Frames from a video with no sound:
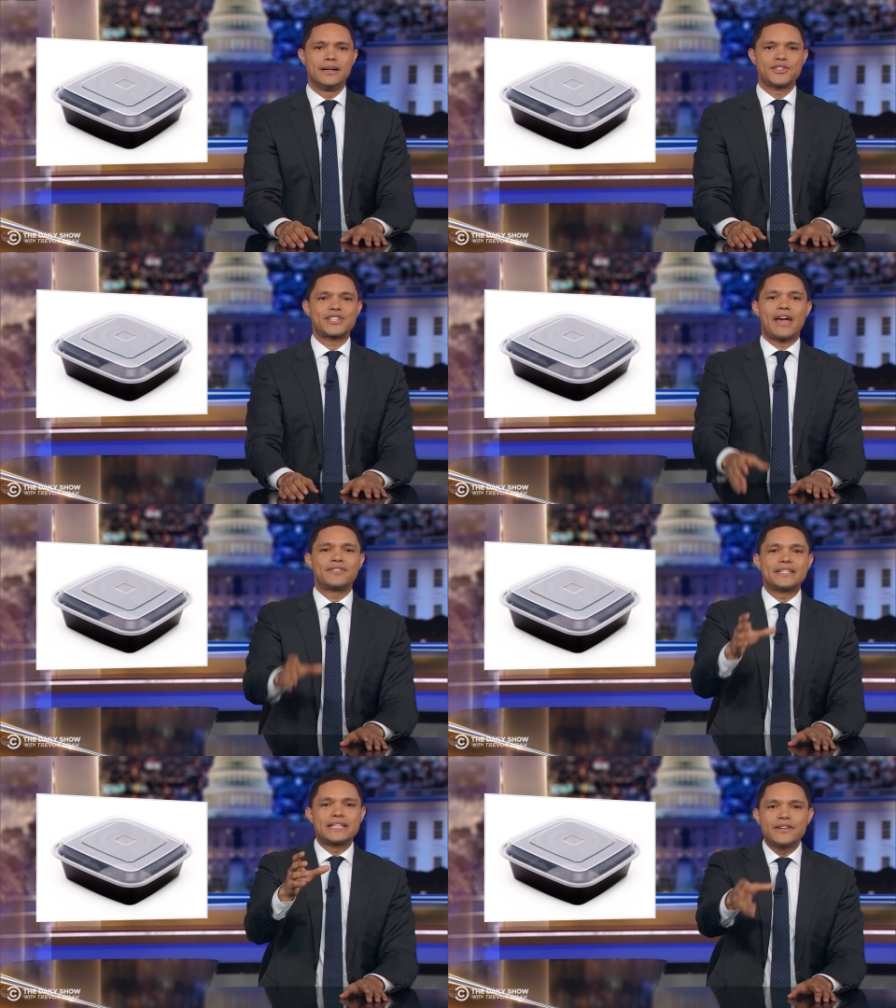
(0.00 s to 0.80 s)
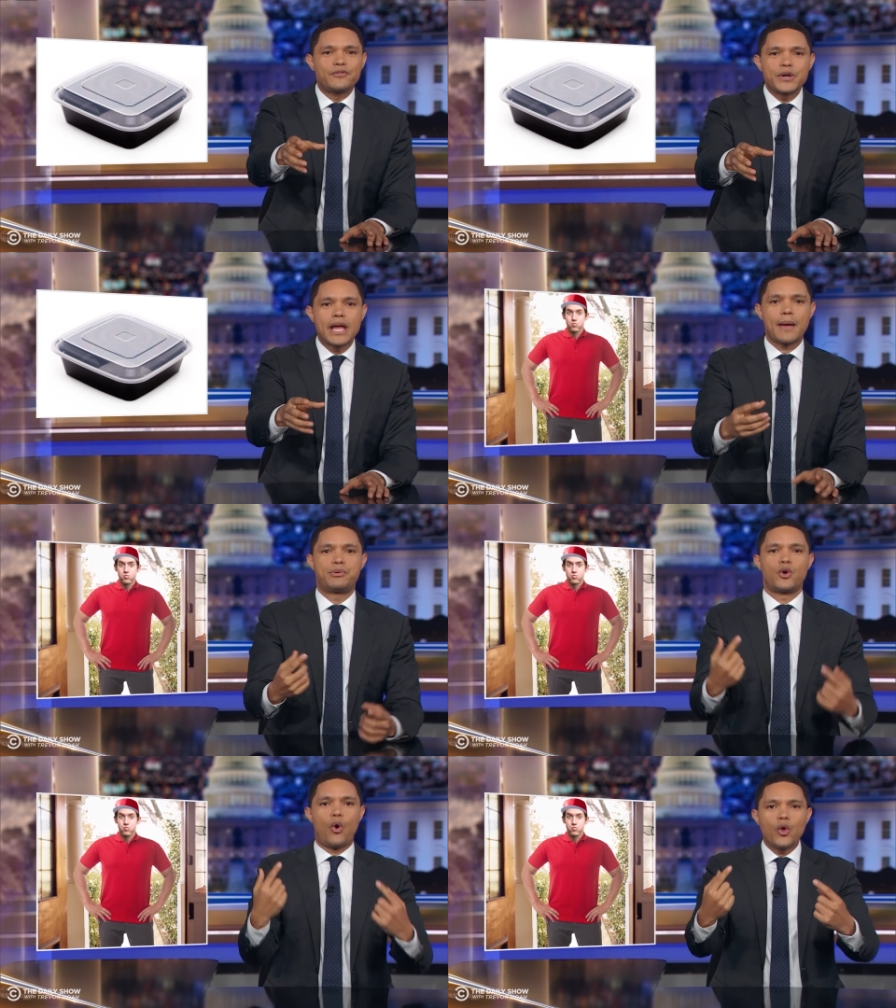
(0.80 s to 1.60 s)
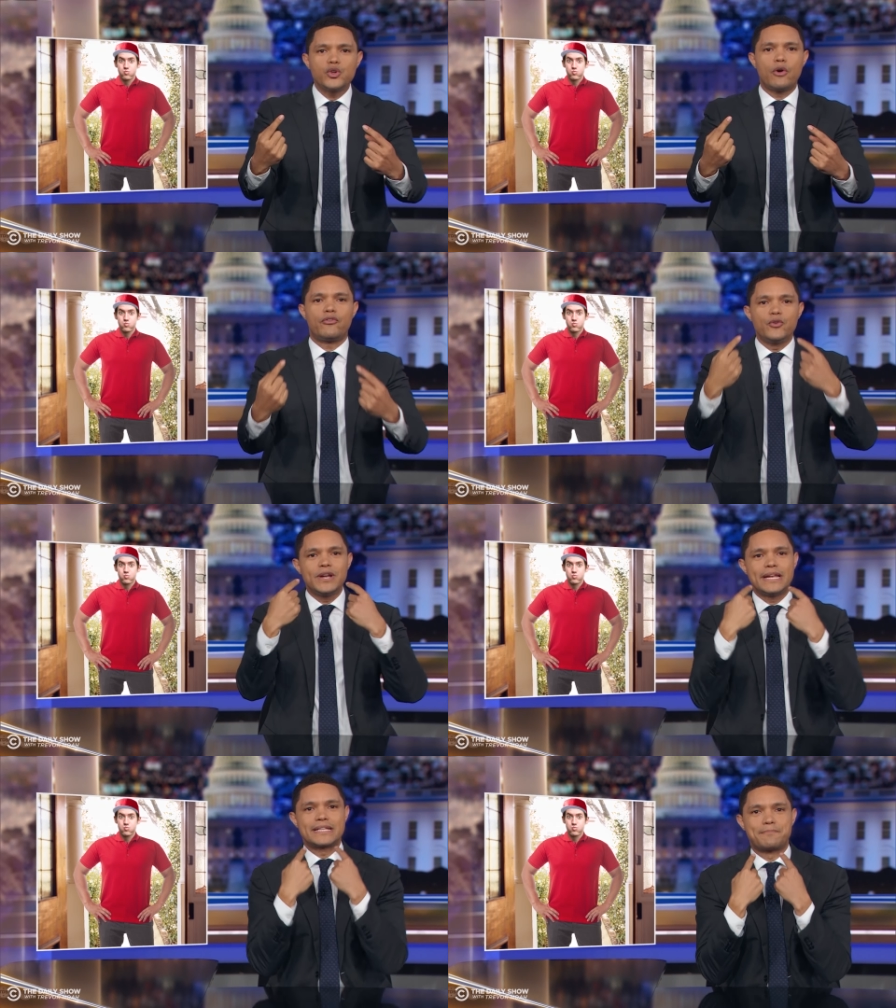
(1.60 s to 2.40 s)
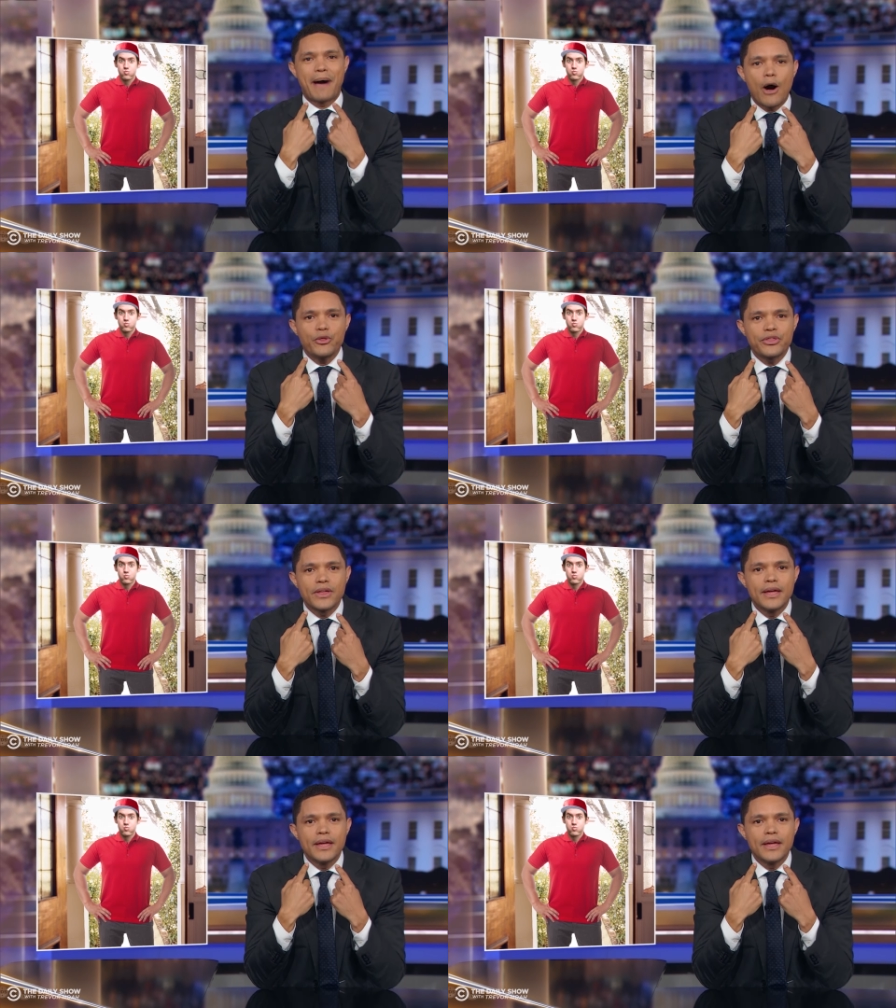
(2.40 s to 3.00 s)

Just have the delivery guy put all your food in his mouth,